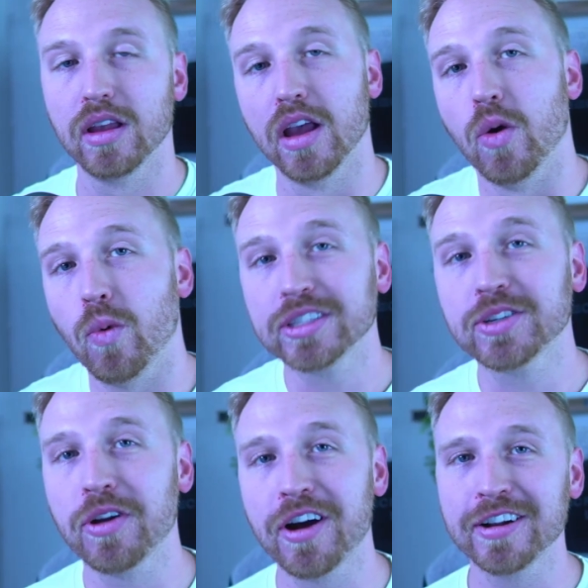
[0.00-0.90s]
What's
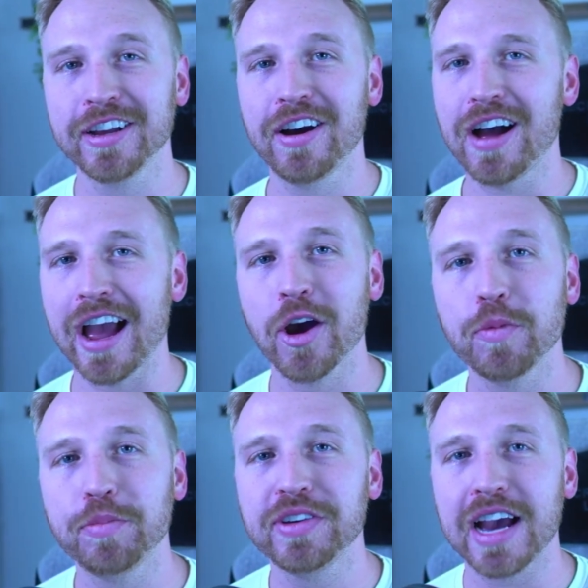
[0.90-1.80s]
going on, y'all? I
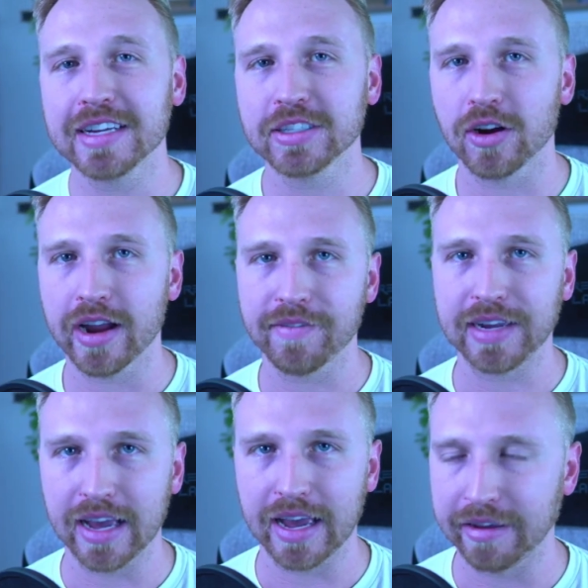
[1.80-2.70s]
hope you guys are
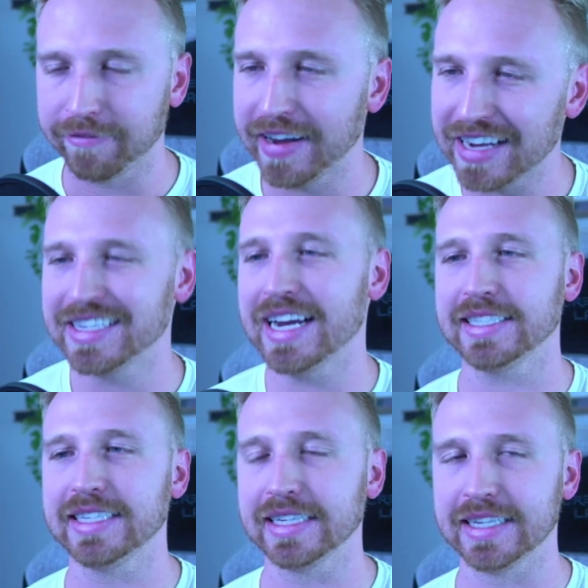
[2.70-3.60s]
having a
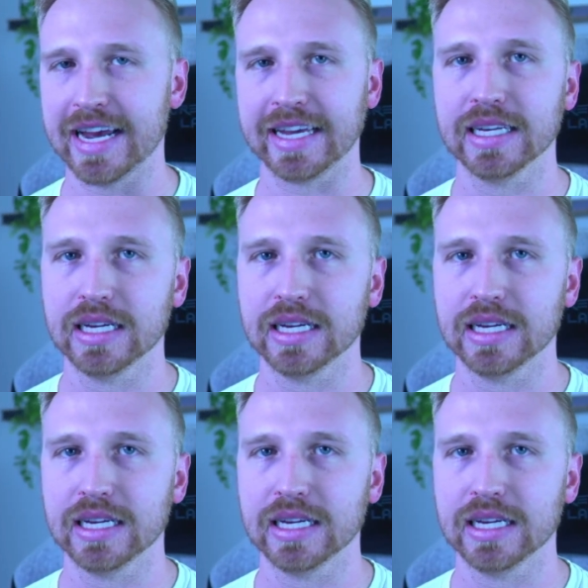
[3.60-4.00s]
fantastic day.